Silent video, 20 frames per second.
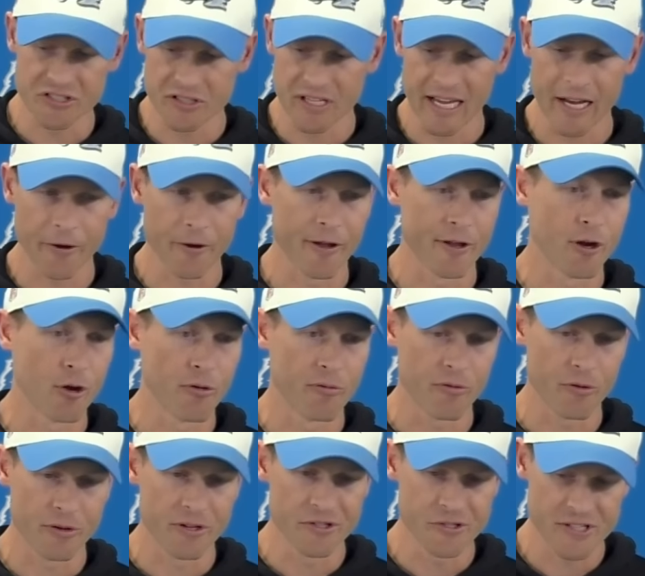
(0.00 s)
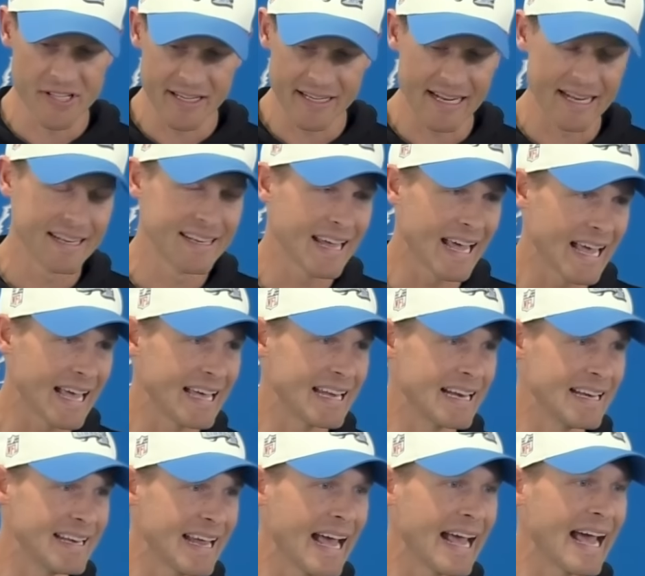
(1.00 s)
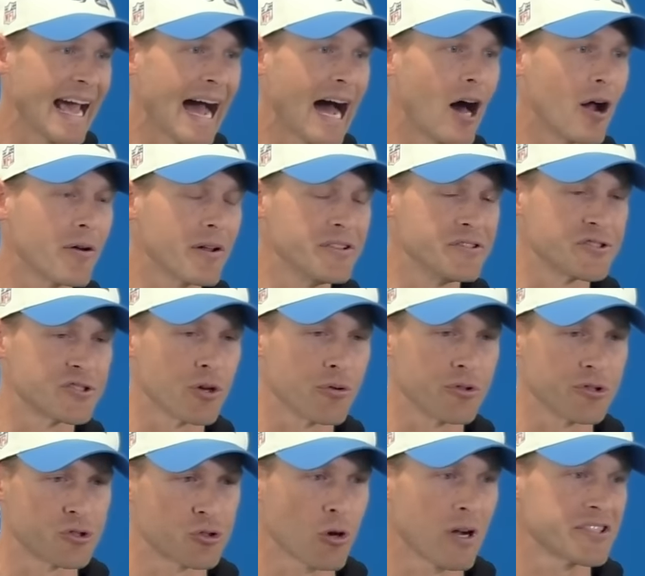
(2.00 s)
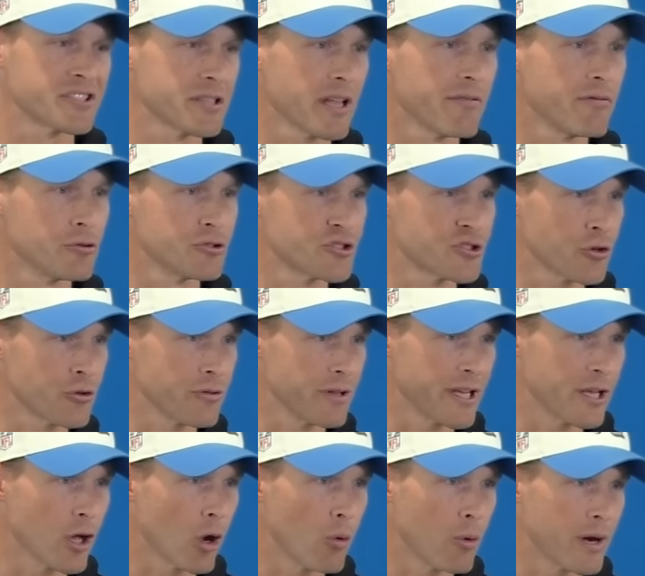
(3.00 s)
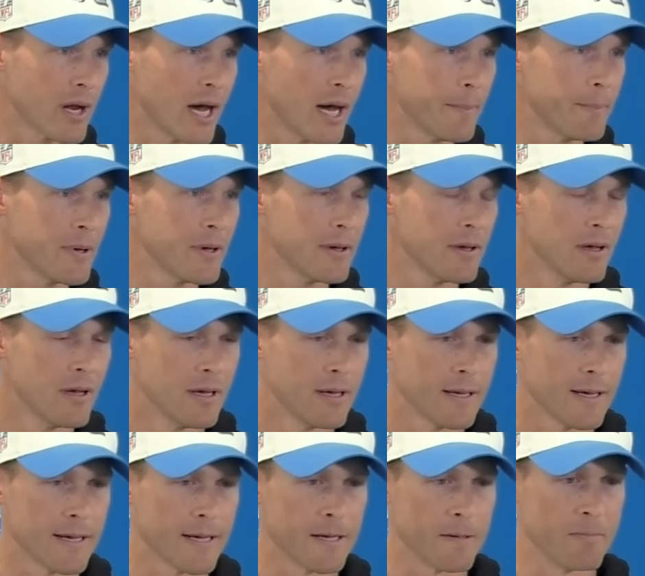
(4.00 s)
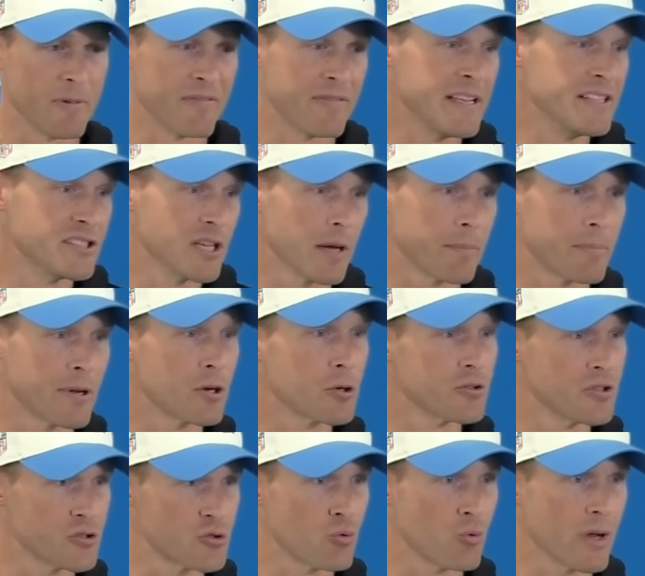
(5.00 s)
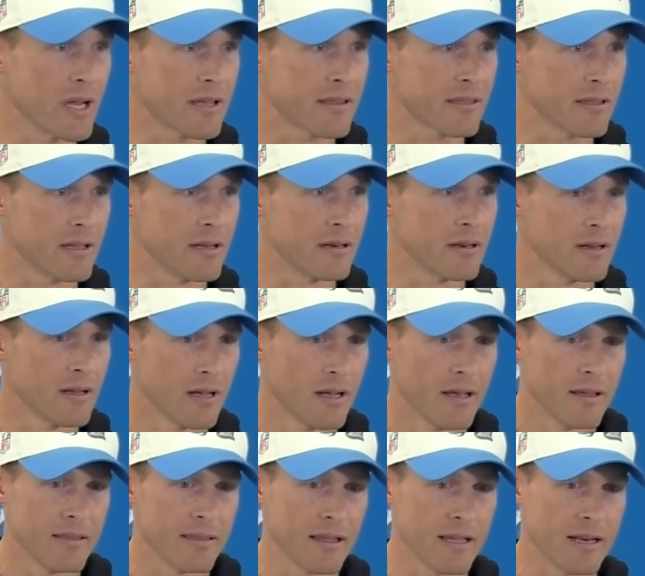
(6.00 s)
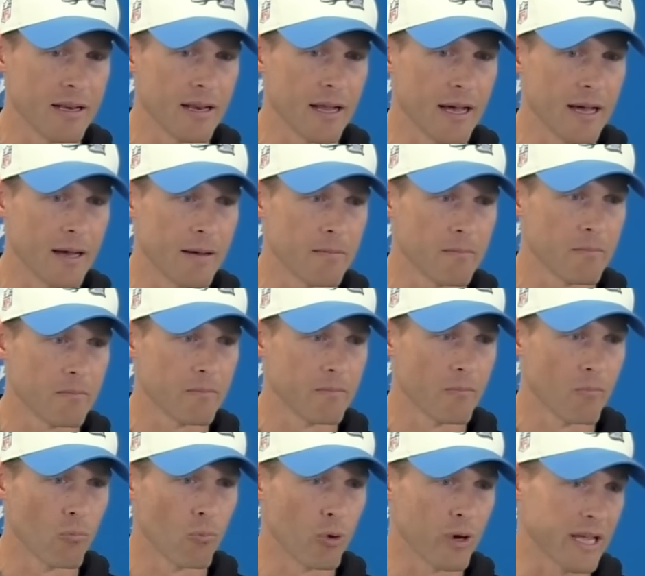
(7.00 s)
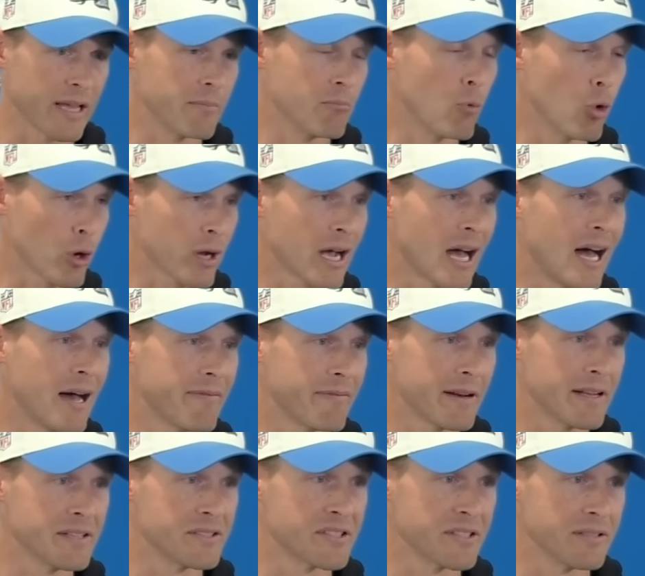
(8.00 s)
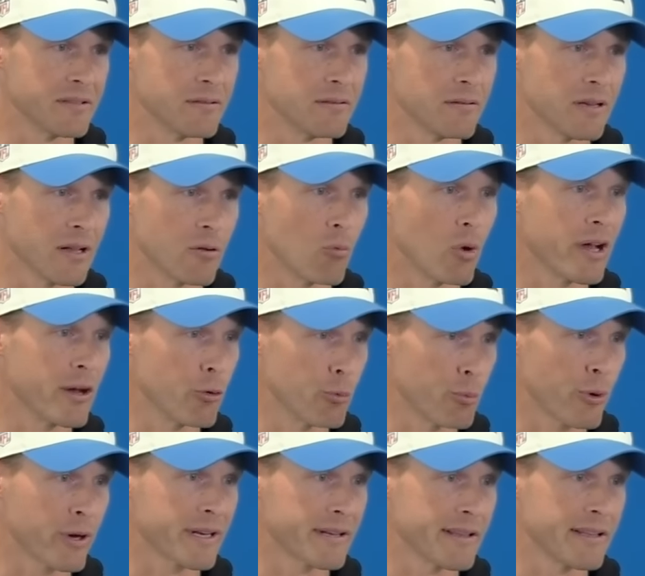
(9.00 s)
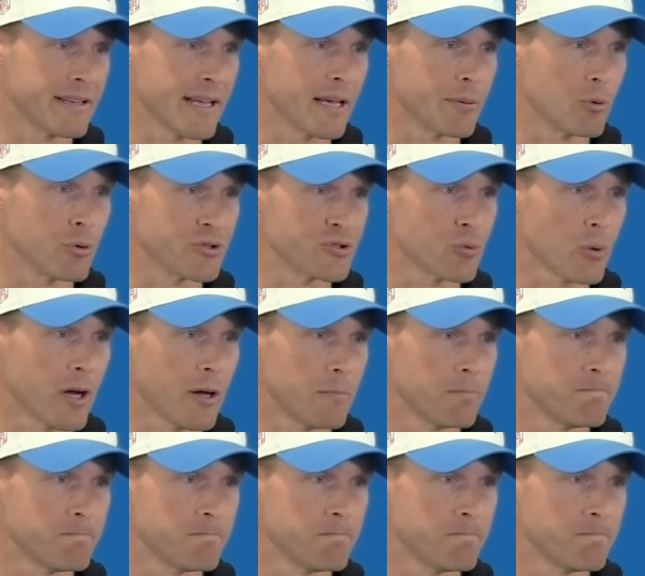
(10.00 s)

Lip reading: carrying over and you're seeing it day in and day out. And so the trust level's certainly going up. If he's up here this week, then we're getting more confidence in what he'll bring to the table as well.